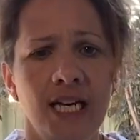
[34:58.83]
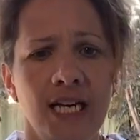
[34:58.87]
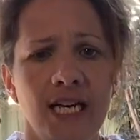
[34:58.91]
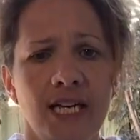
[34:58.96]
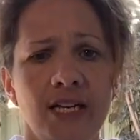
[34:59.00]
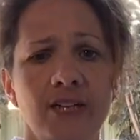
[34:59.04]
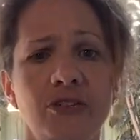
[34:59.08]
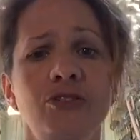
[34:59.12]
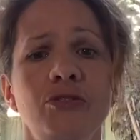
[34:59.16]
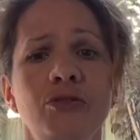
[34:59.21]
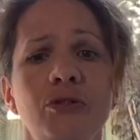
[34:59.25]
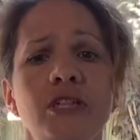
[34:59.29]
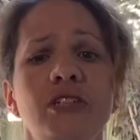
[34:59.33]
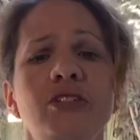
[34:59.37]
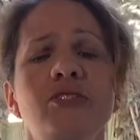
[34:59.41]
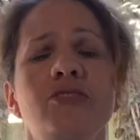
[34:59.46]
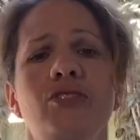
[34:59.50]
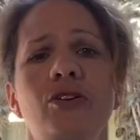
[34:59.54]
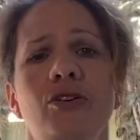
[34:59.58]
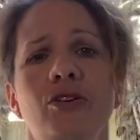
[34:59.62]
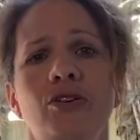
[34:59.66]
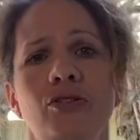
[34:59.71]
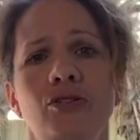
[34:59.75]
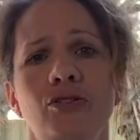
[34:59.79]
In doing
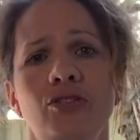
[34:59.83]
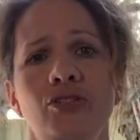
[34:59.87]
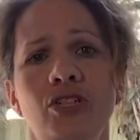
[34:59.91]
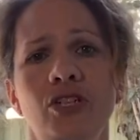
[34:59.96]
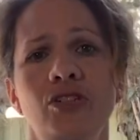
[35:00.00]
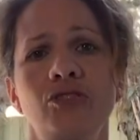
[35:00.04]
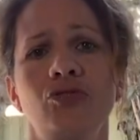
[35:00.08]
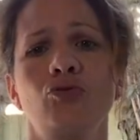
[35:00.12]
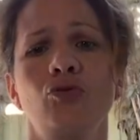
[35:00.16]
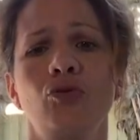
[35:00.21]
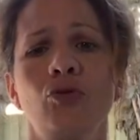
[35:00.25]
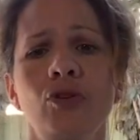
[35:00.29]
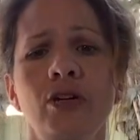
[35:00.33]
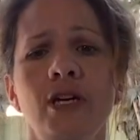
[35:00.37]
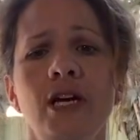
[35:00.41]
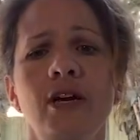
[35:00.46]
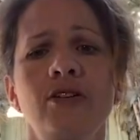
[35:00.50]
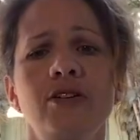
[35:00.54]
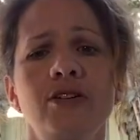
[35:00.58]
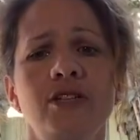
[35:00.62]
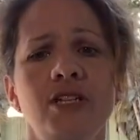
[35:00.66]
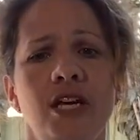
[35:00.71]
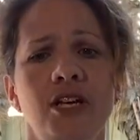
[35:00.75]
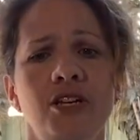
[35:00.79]
so, she's drawn
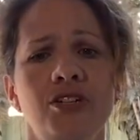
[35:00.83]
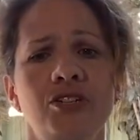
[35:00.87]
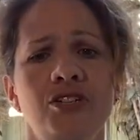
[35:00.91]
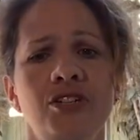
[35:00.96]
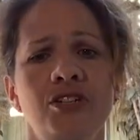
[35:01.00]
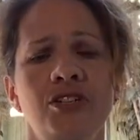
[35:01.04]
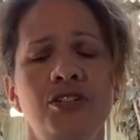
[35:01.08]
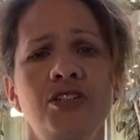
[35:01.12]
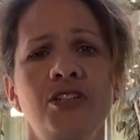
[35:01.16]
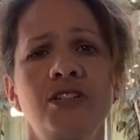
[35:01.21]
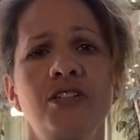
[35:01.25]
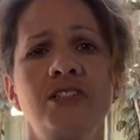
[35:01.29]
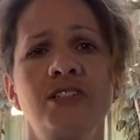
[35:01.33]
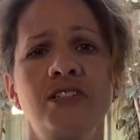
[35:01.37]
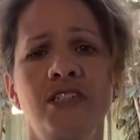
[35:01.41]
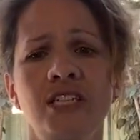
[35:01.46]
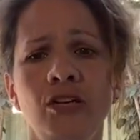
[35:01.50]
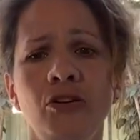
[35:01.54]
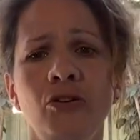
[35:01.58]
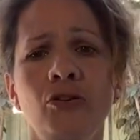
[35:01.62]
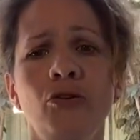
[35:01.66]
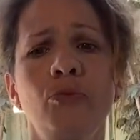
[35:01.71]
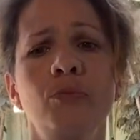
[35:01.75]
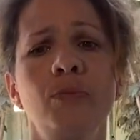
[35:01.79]
our attention to the
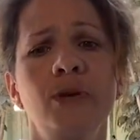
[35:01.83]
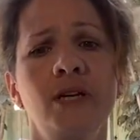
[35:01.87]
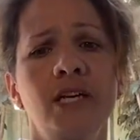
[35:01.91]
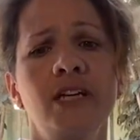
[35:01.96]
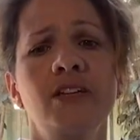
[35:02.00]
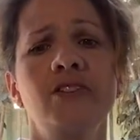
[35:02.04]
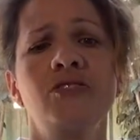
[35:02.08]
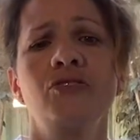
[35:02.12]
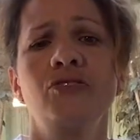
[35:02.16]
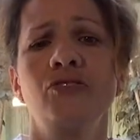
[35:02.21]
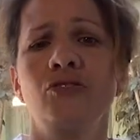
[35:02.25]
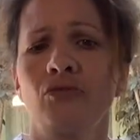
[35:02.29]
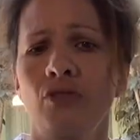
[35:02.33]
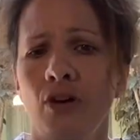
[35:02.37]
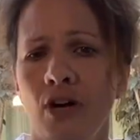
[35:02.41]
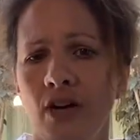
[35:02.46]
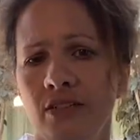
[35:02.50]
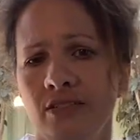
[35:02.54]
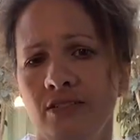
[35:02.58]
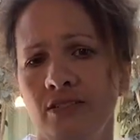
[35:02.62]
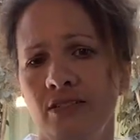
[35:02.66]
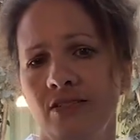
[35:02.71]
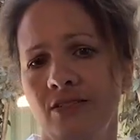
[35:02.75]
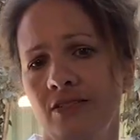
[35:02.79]
single biggest
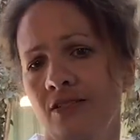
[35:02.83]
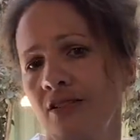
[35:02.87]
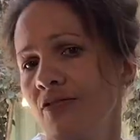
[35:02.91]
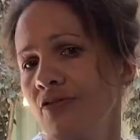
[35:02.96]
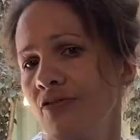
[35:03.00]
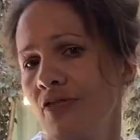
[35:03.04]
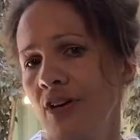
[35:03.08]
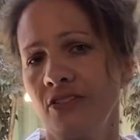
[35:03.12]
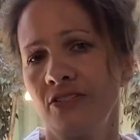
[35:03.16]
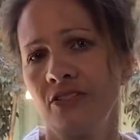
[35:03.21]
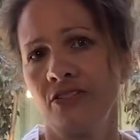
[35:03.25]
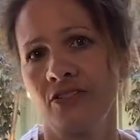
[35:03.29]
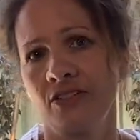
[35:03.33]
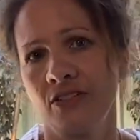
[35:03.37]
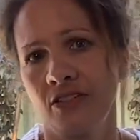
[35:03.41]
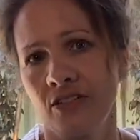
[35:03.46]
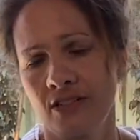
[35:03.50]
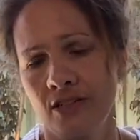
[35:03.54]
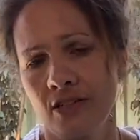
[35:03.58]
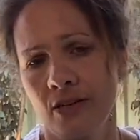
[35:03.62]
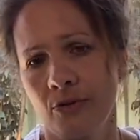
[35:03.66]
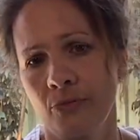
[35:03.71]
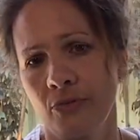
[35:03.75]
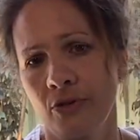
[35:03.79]
crisis that faces
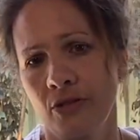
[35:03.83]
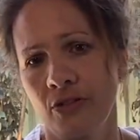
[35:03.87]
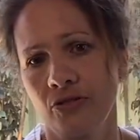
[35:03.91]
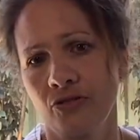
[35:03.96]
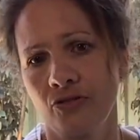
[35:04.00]
contemporary